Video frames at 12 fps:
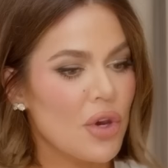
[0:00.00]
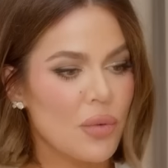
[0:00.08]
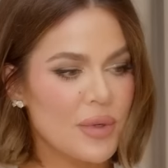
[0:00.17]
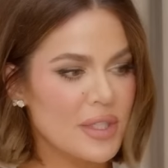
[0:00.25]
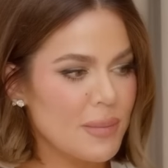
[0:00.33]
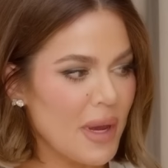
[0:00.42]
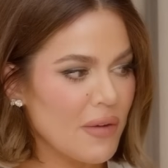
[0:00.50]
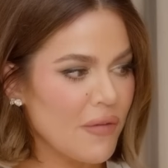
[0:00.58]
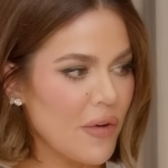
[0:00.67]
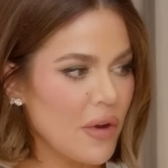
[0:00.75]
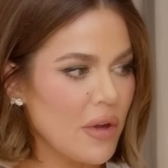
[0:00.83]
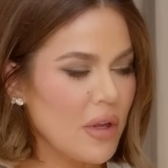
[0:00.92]

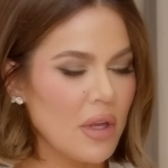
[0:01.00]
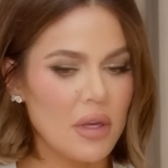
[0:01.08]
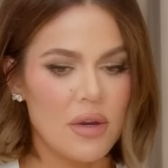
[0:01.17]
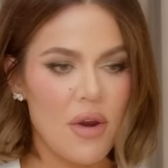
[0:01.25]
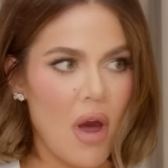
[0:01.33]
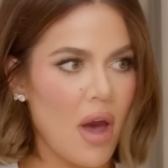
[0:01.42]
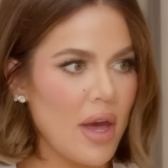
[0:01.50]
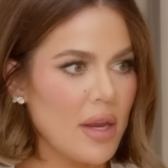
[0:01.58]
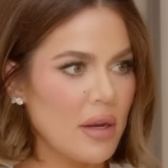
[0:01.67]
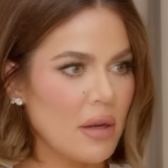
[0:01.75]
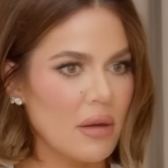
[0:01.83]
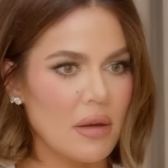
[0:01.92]
respectful,
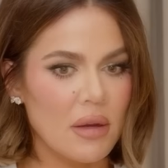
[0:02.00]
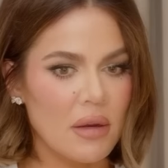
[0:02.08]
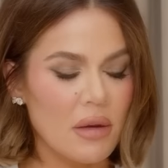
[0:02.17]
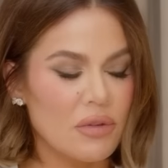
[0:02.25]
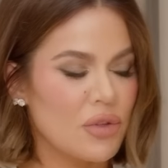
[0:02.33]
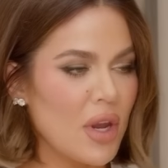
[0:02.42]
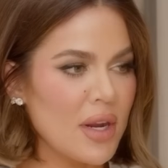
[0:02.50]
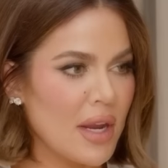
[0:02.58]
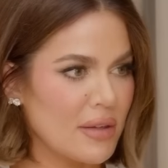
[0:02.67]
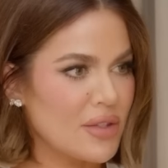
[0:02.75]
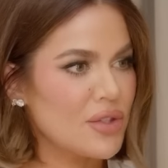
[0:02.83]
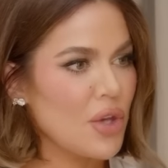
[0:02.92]

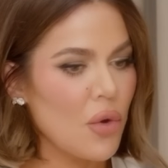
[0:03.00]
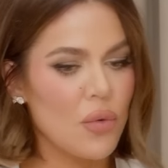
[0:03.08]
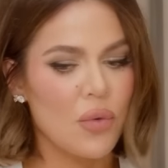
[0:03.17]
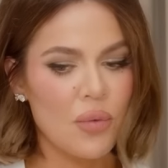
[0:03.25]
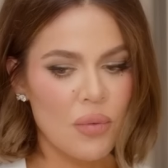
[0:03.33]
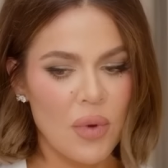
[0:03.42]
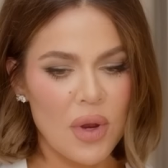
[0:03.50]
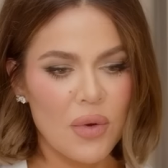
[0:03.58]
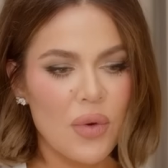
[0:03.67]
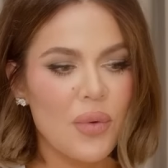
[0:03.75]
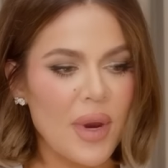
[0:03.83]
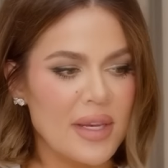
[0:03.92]
it's so
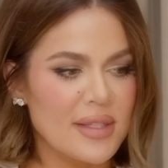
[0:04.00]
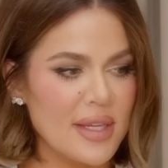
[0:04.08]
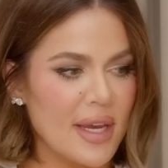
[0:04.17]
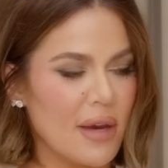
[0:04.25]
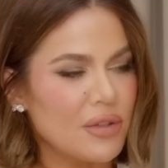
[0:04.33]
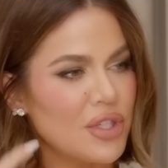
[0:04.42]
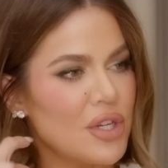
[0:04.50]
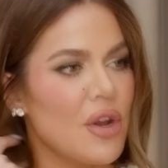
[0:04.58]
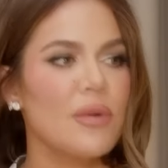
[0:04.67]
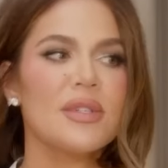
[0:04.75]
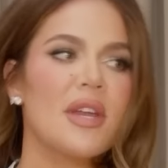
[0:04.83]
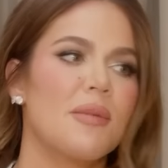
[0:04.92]
crazy how she
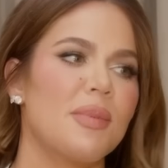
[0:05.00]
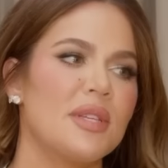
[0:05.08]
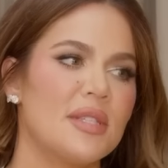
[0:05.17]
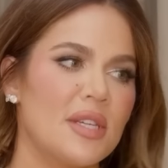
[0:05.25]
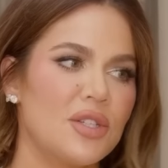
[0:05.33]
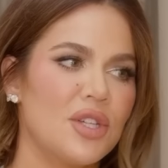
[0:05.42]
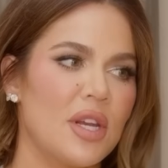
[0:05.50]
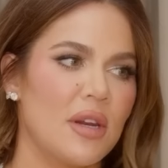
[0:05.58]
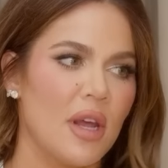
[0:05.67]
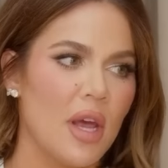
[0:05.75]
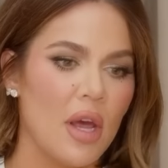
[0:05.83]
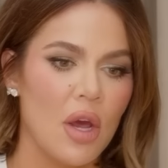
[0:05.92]
knows how to position
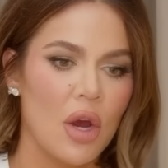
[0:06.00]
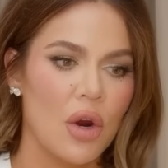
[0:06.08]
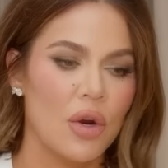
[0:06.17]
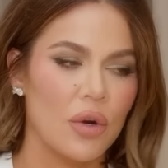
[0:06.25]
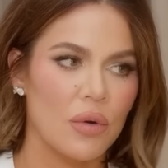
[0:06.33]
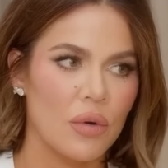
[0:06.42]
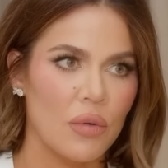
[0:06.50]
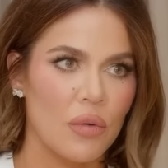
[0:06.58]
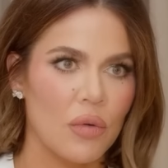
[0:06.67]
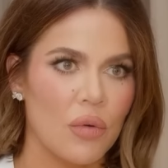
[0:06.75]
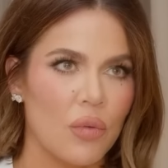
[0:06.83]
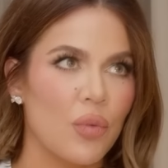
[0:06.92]
her
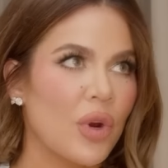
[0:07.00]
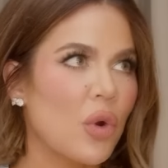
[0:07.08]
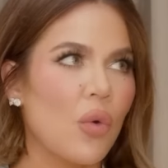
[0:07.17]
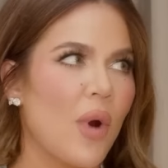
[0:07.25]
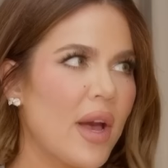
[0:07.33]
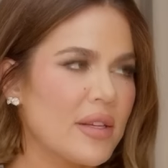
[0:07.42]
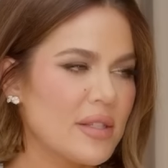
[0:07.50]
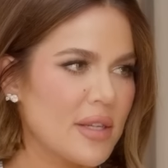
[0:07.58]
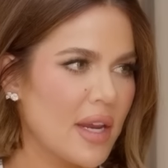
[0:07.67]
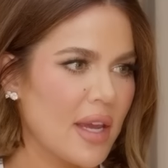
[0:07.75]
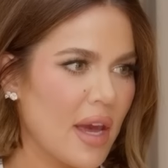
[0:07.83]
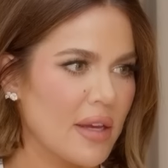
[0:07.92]
request,
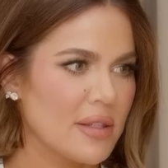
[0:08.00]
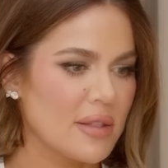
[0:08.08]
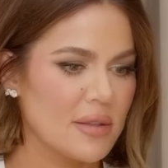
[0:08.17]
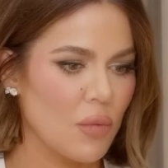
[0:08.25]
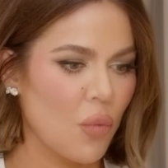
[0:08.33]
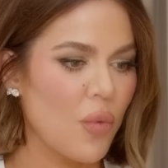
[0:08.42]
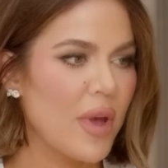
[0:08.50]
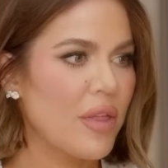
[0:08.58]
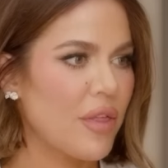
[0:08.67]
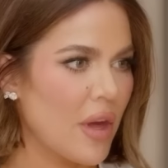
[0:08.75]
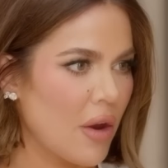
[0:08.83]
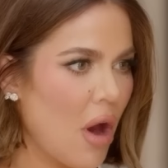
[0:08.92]
I guess,
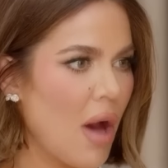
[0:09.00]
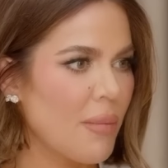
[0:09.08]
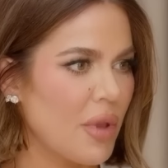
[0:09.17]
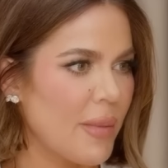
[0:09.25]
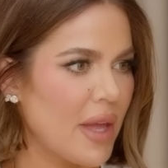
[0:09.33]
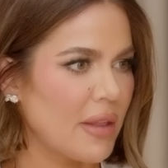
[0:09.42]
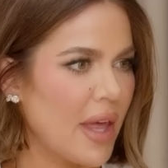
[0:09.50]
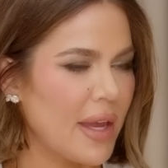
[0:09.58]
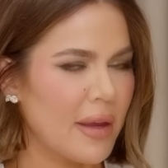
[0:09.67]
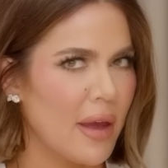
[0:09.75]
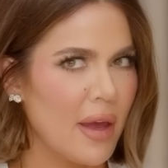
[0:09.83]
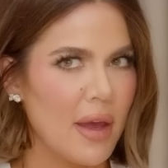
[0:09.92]
with a compliment.
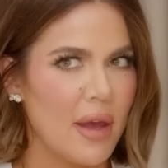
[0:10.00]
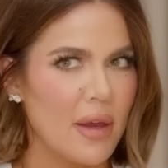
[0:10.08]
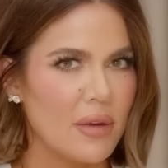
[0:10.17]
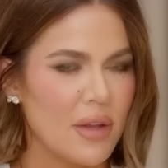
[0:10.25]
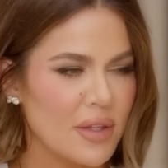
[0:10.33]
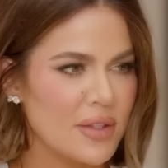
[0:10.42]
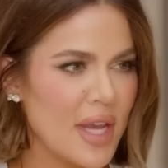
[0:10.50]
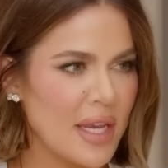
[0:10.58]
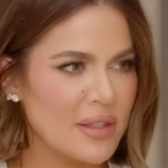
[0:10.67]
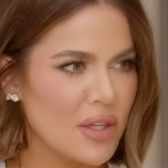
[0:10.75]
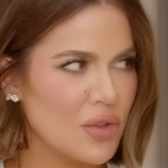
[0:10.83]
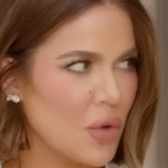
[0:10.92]
Like, that
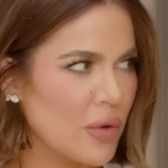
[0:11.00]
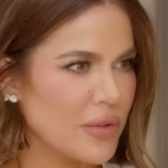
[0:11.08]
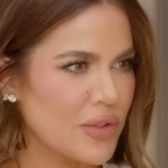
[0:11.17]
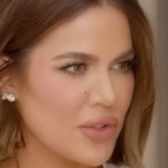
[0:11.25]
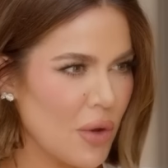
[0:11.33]
takes adults so